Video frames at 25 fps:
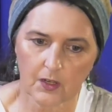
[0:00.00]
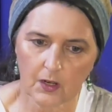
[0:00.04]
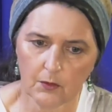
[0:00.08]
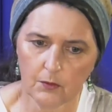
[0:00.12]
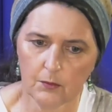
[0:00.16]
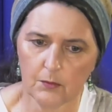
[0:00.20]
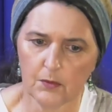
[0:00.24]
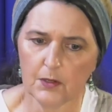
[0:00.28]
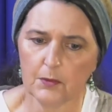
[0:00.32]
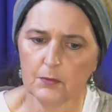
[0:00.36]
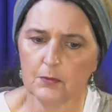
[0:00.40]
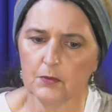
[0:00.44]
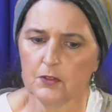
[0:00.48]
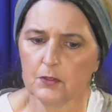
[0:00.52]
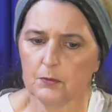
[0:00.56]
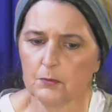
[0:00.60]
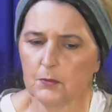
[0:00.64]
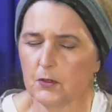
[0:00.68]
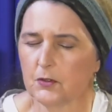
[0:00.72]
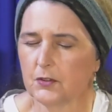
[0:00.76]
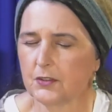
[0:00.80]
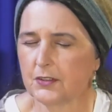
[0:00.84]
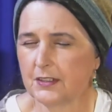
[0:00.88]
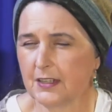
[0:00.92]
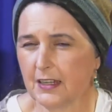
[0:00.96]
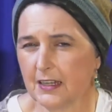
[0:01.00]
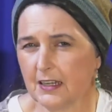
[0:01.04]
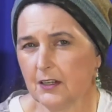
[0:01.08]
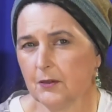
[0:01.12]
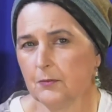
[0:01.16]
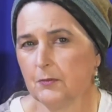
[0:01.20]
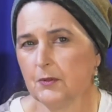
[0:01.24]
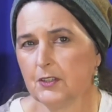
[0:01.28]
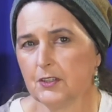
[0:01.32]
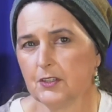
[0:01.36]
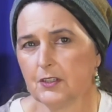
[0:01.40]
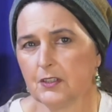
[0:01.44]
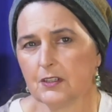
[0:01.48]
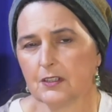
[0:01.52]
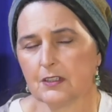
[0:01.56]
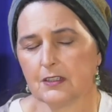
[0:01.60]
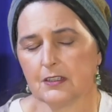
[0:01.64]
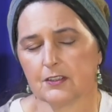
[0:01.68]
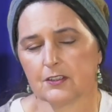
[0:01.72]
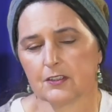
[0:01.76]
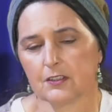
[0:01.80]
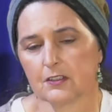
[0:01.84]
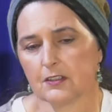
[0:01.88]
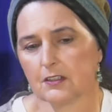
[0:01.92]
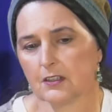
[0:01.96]
Remember, the most damaging
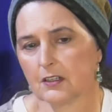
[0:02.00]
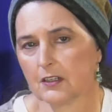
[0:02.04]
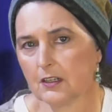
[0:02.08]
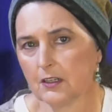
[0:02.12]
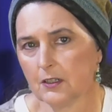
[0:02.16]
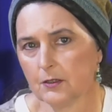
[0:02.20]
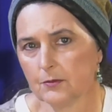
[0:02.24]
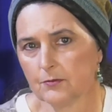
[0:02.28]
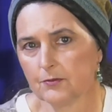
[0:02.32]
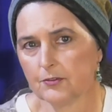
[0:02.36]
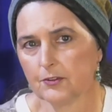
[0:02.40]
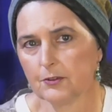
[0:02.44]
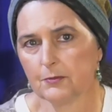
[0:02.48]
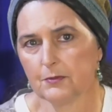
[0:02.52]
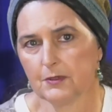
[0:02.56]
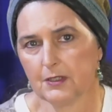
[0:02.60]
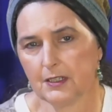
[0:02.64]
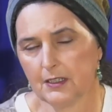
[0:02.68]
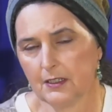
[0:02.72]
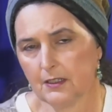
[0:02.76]
is going to come from the